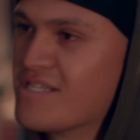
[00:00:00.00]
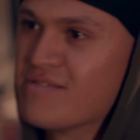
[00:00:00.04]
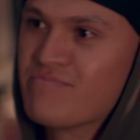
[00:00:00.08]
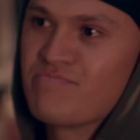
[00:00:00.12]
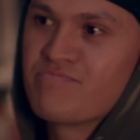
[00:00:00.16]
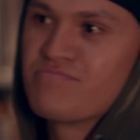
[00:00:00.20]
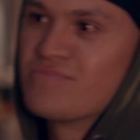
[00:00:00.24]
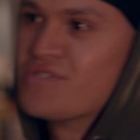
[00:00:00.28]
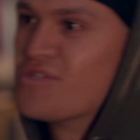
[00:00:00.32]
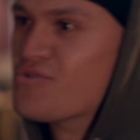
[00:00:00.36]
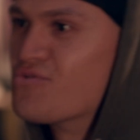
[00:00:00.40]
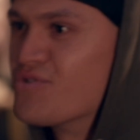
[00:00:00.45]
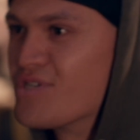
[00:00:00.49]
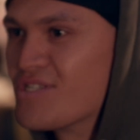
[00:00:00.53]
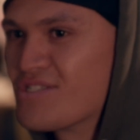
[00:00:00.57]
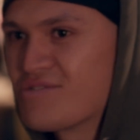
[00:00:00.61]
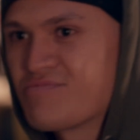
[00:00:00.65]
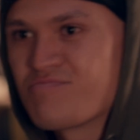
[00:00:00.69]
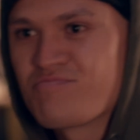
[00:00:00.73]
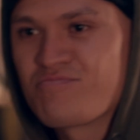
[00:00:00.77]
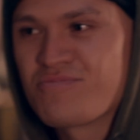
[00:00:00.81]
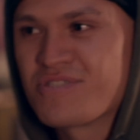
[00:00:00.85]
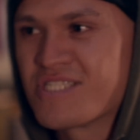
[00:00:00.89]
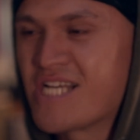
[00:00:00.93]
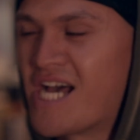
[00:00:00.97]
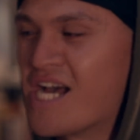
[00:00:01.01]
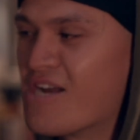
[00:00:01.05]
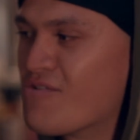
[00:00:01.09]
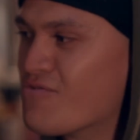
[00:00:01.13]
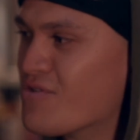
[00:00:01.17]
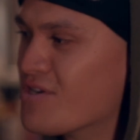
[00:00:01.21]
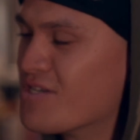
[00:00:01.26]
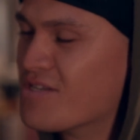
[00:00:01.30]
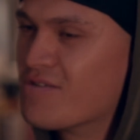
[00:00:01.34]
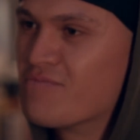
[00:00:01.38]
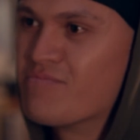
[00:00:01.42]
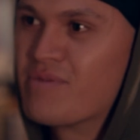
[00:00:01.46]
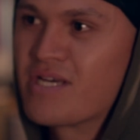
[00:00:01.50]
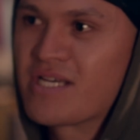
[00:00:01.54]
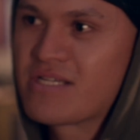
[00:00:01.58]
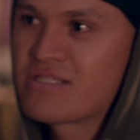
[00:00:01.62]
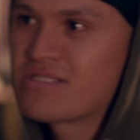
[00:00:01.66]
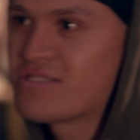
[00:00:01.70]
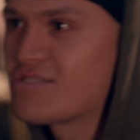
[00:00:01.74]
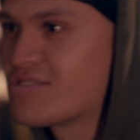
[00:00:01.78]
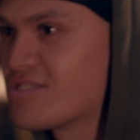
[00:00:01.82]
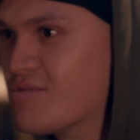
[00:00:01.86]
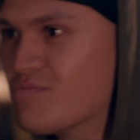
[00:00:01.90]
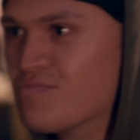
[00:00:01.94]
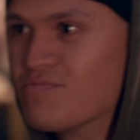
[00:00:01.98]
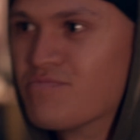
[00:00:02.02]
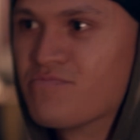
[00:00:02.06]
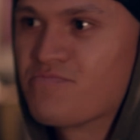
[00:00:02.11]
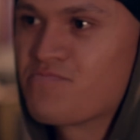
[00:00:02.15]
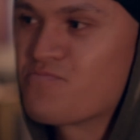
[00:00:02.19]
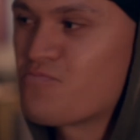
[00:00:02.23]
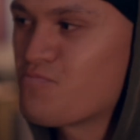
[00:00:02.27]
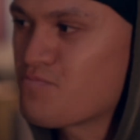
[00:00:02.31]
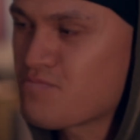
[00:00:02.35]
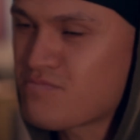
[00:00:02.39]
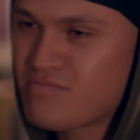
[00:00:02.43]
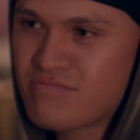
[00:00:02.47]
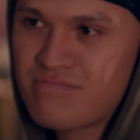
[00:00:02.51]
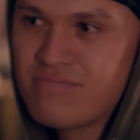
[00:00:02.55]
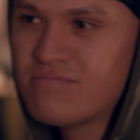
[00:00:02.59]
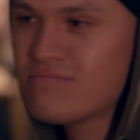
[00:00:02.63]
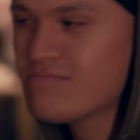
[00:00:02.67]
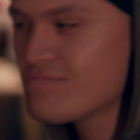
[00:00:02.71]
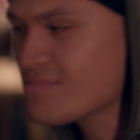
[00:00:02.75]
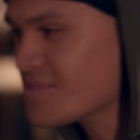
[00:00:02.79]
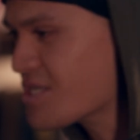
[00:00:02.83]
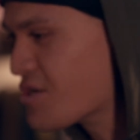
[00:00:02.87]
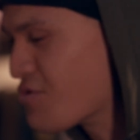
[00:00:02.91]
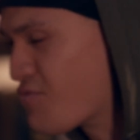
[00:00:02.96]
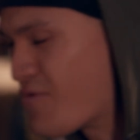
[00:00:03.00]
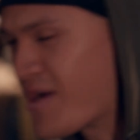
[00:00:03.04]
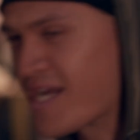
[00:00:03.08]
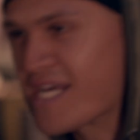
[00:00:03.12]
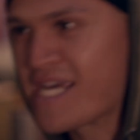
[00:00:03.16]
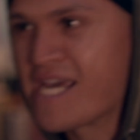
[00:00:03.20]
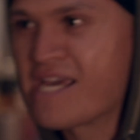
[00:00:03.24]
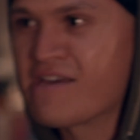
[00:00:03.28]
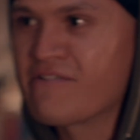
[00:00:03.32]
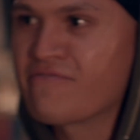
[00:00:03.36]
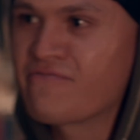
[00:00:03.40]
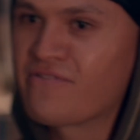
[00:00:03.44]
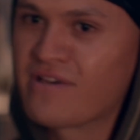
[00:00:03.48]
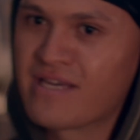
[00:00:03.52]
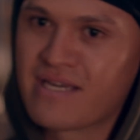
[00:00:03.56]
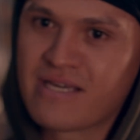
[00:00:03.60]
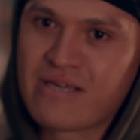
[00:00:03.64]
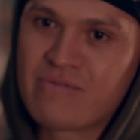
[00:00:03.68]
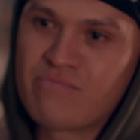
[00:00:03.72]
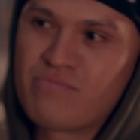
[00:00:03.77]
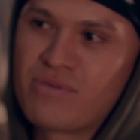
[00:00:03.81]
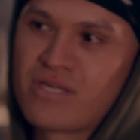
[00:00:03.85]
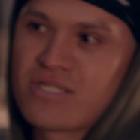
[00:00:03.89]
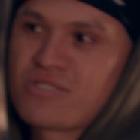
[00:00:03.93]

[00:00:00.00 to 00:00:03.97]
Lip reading: the newest siren mix, some reggae thing